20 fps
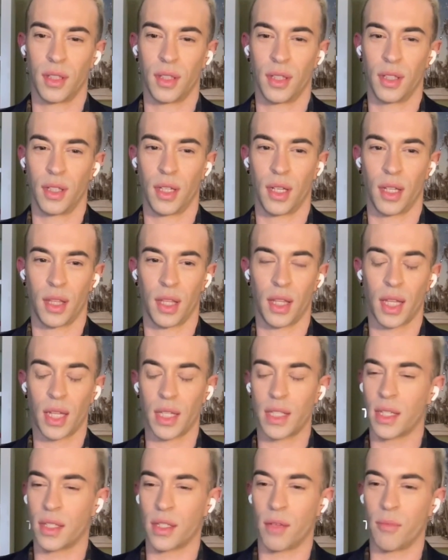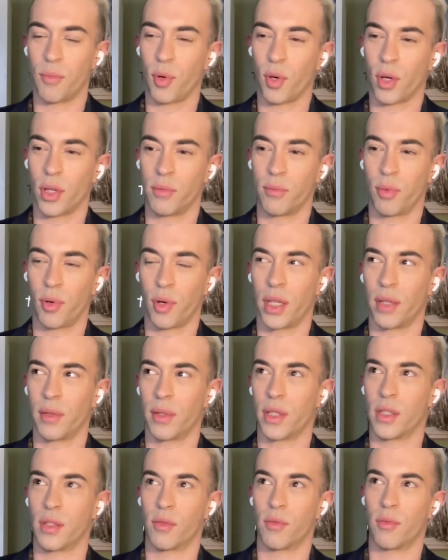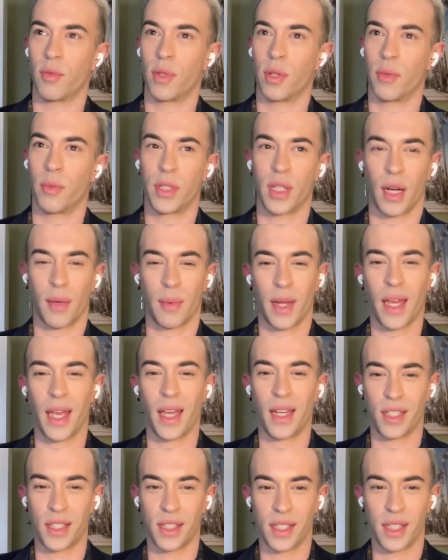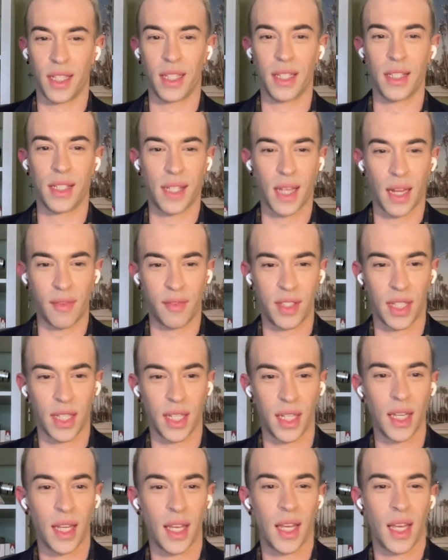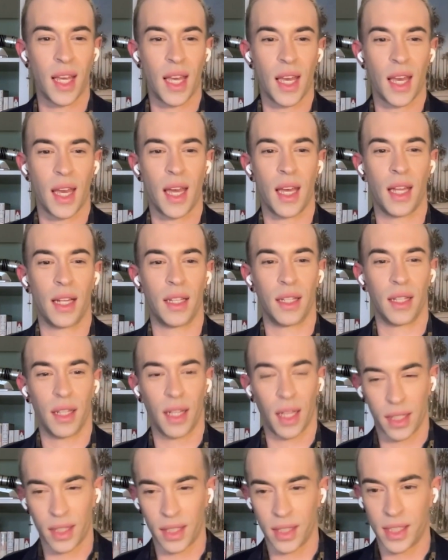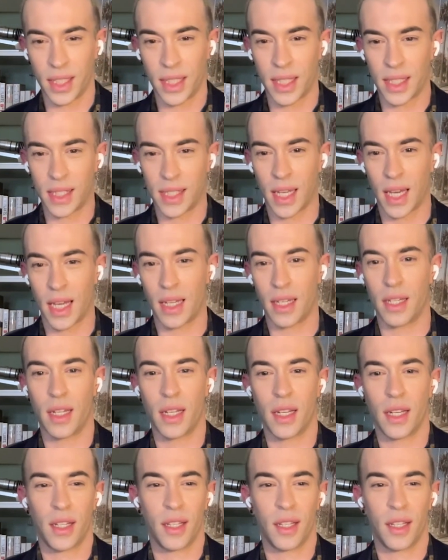Yeah, I think that's such an important point, because when we talk about agency and safety, and like LaDeia said,